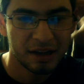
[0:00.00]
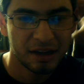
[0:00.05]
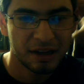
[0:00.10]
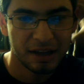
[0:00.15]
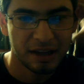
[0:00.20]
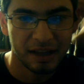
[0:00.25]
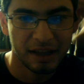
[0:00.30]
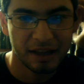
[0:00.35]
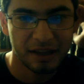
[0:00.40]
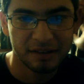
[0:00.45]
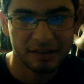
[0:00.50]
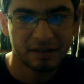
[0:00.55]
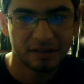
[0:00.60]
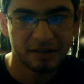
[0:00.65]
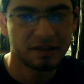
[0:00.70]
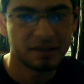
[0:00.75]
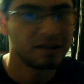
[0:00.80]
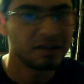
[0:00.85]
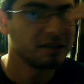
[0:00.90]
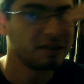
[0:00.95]
And
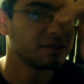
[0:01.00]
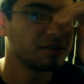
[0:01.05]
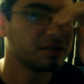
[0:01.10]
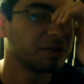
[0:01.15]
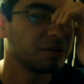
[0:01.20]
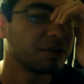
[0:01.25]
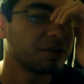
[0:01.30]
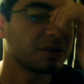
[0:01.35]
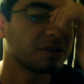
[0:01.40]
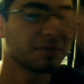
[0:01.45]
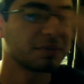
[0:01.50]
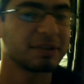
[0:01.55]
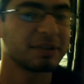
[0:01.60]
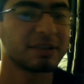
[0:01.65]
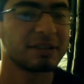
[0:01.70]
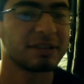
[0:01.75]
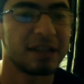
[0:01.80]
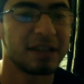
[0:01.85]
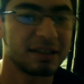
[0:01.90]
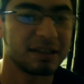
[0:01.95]
Toriko
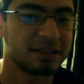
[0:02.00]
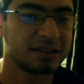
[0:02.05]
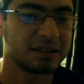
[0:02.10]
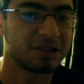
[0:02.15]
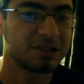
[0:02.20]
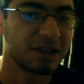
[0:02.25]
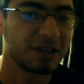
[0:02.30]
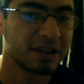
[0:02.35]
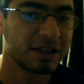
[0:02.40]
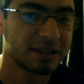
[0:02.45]
explains that the train